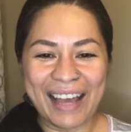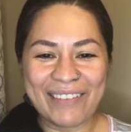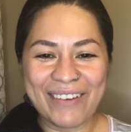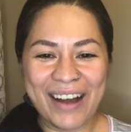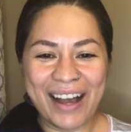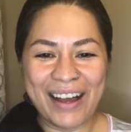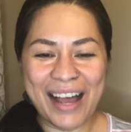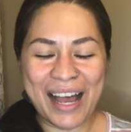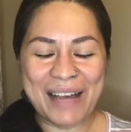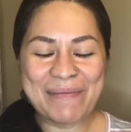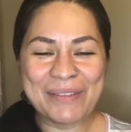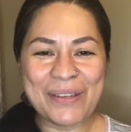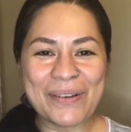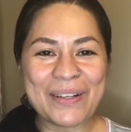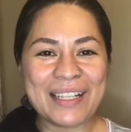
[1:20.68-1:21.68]
Well, I'm
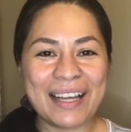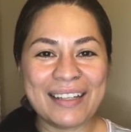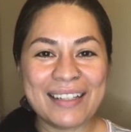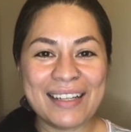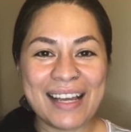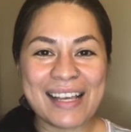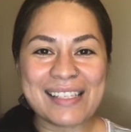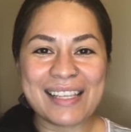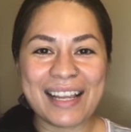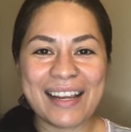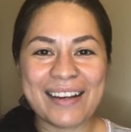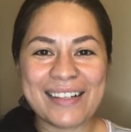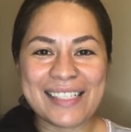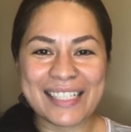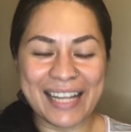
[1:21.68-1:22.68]
so glad you guys are
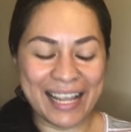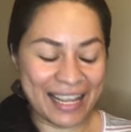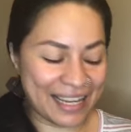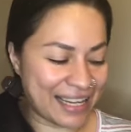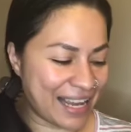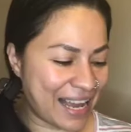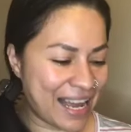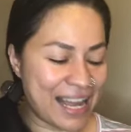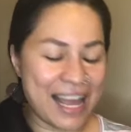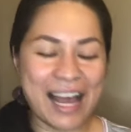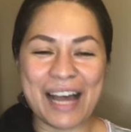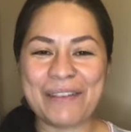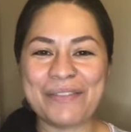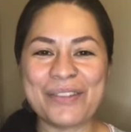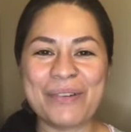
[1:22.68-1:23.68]
here today. I
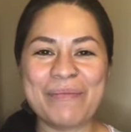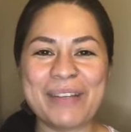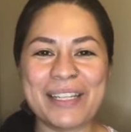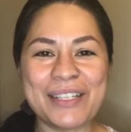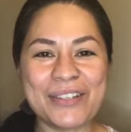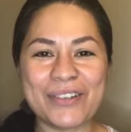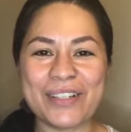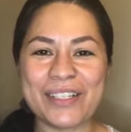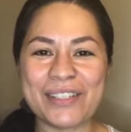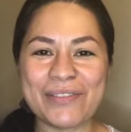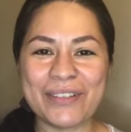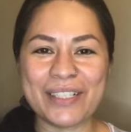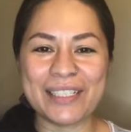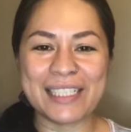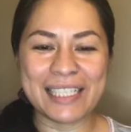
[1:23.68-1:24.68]
have so many treats
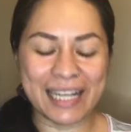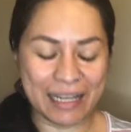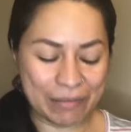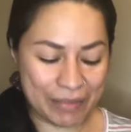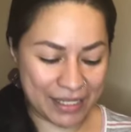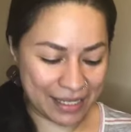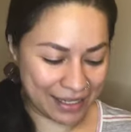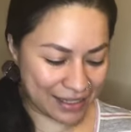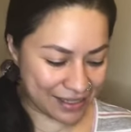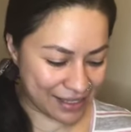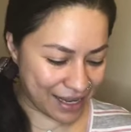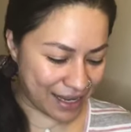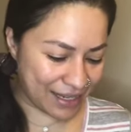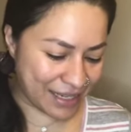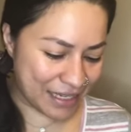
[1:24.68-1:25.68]
for you today because
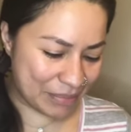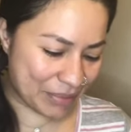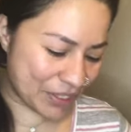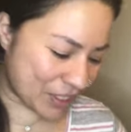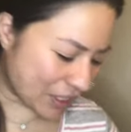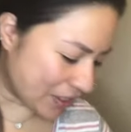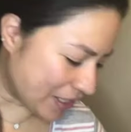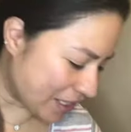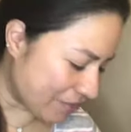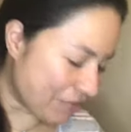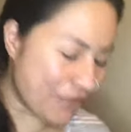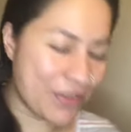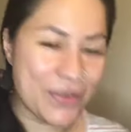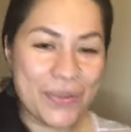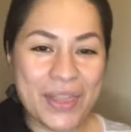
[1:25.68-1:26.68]
I'm going to be sharing a
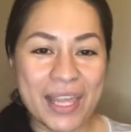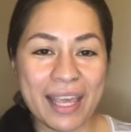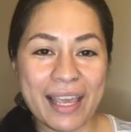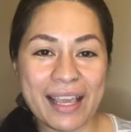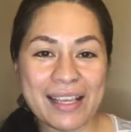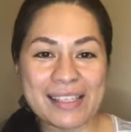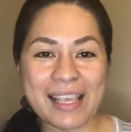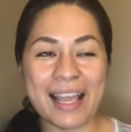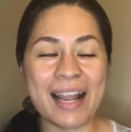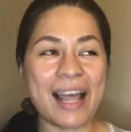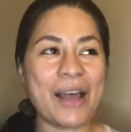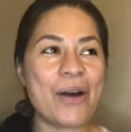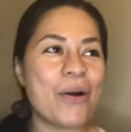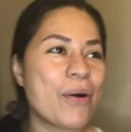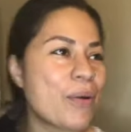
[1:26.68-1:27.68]
few things, and I
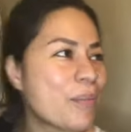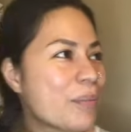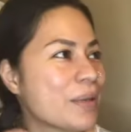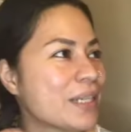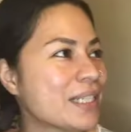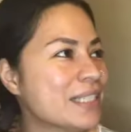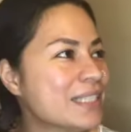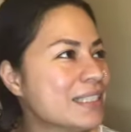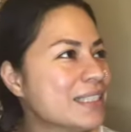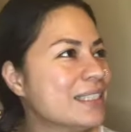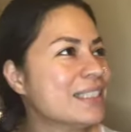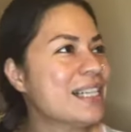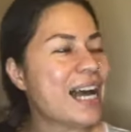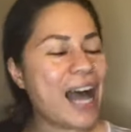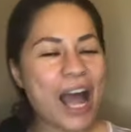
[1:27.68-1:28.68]
hope
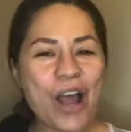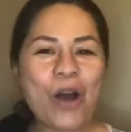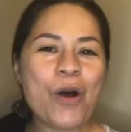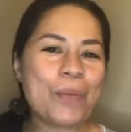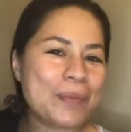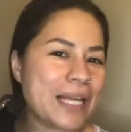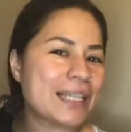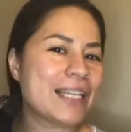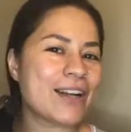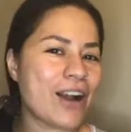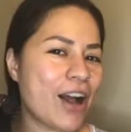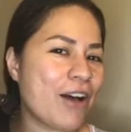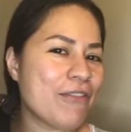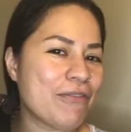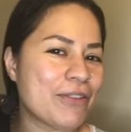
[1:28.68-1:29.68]
that they're
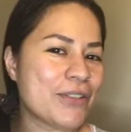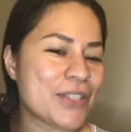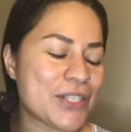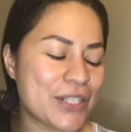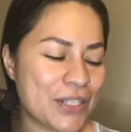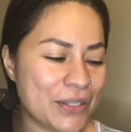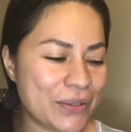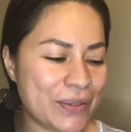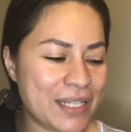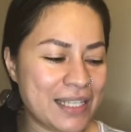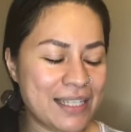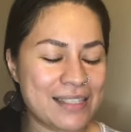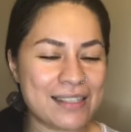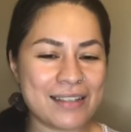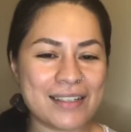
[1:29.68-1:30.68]
helpful to you. And
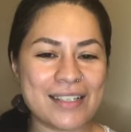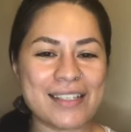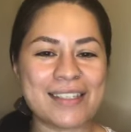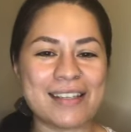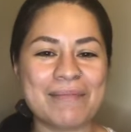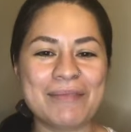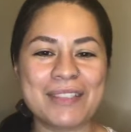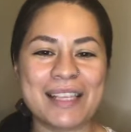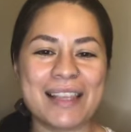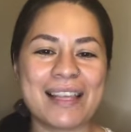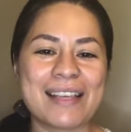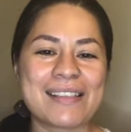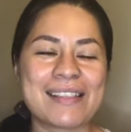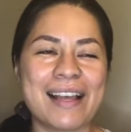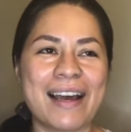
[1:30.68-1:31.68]
these are just some of the
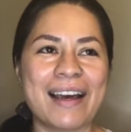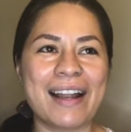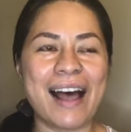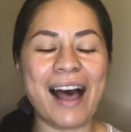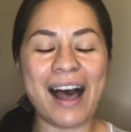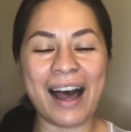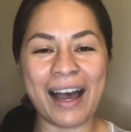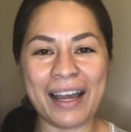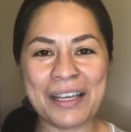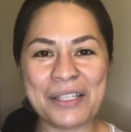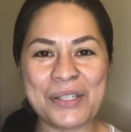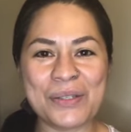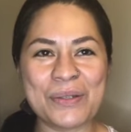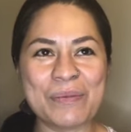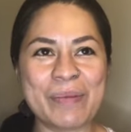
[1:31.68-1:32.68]
things that I
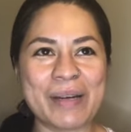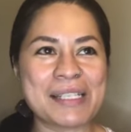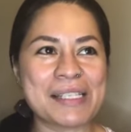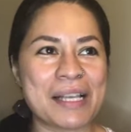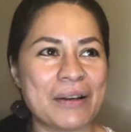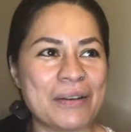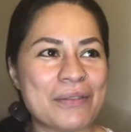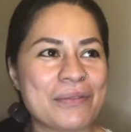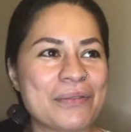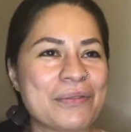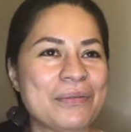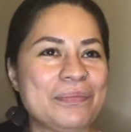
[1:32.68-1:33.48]
do myself,